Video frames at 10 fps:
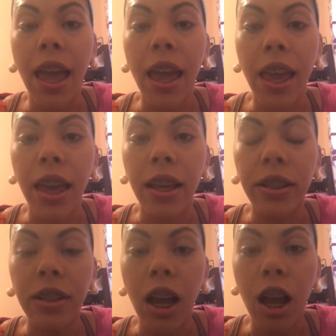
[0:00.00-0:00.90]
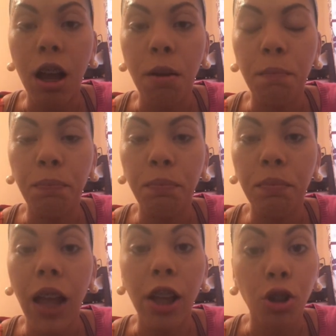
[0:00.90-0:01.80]
And
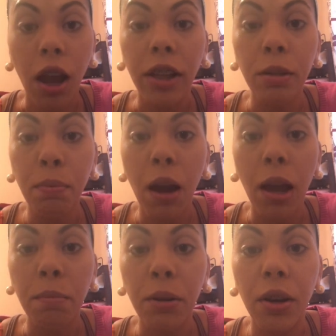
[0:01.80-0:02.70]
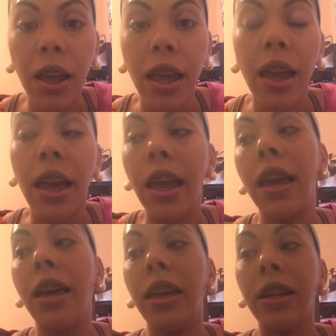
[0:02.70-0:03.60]
I tried the primer,
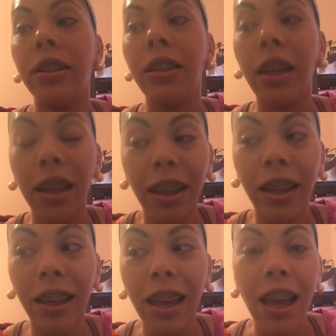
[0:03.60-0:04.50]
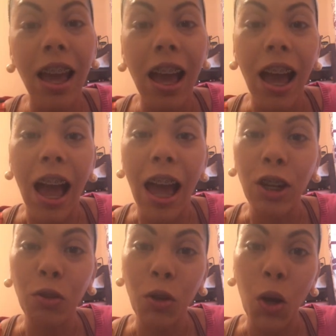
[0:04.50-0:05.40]
and I
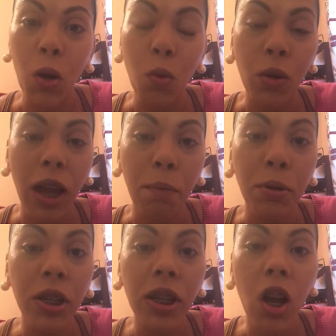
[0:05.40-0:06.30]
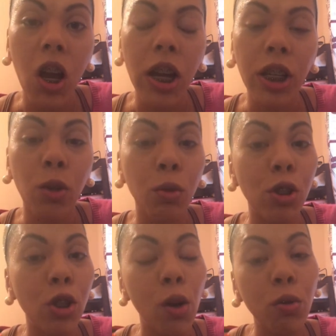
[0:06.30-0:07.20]
don't know, when I put it on, it
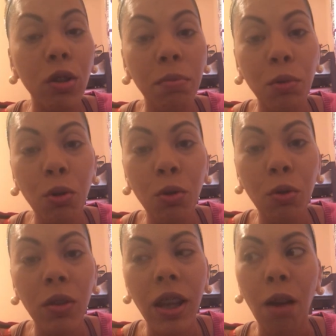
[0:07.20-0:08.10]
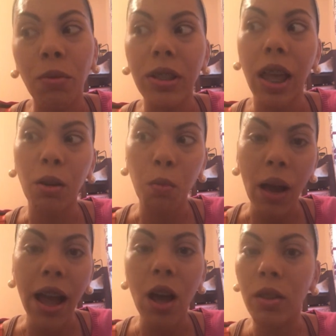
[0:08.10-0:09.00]
was so smooth, and I was like,
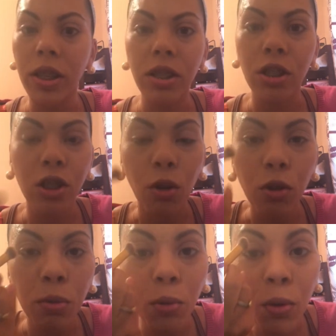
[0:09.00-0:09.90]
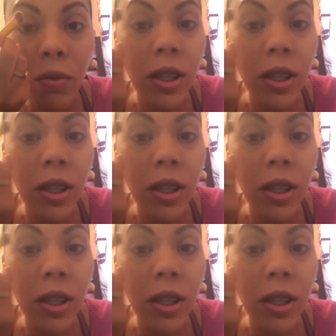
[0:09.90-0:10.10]
wow, this is so smooth.